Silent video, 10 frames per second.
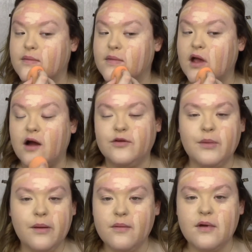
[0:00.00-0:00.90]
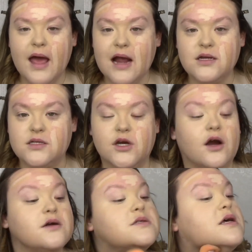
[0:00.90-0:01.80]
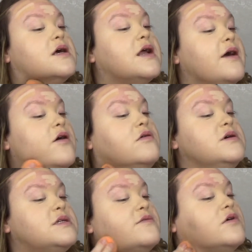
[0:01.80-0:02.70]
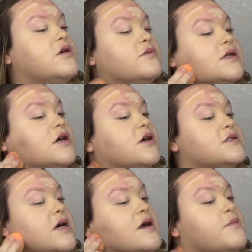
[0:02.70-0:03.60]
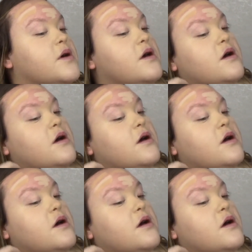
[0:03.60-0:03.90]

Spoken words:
covering my acne scars, and I always have a really hard time